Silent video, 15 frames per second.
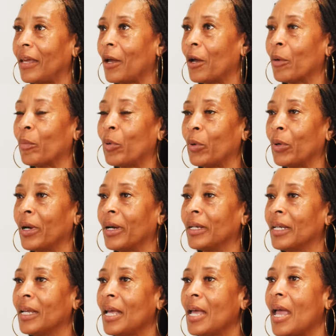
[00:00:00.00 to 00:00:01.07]
the airport
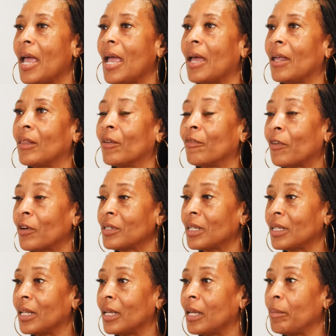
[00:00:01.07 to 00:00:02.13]
and the first
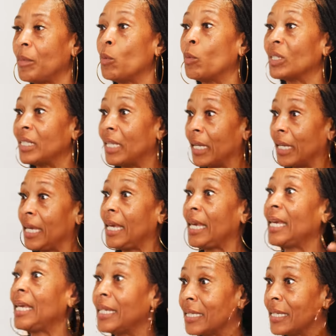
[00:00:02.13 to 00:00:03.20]
thing that hit me was the
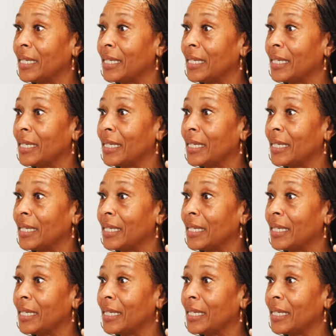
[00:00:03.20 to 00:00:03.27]
heat.